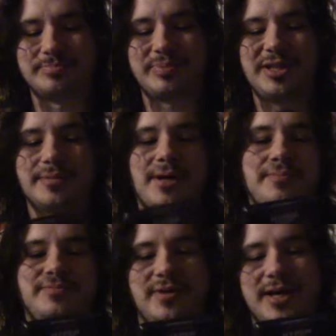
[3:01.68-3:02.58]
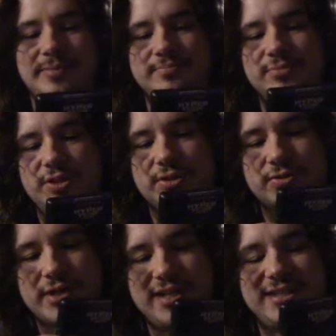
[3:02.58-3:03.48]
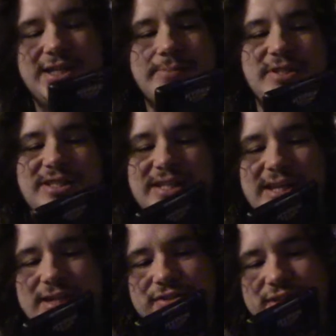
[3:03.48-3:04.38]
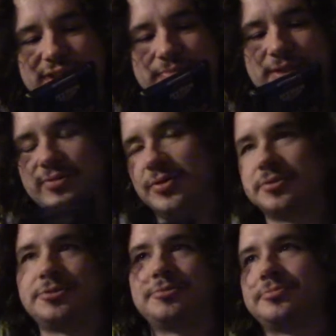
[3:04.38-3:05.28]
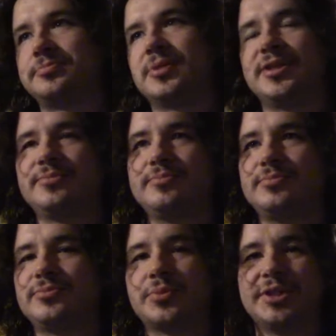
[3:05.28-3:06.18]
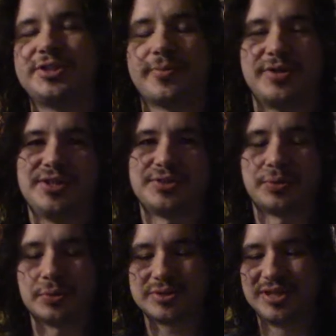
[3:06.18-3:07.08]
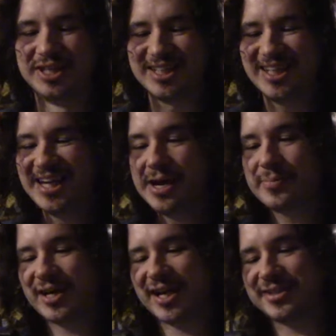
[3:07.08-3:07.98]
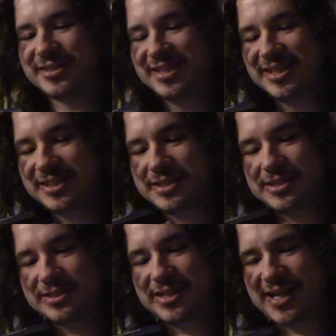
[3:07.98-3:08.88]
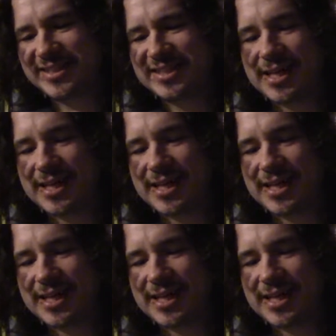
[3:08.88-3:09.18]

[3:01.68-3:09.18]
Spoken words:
beat-em-up. A great TMNT entry, even though it's like 20-something years old. But, yeah, it's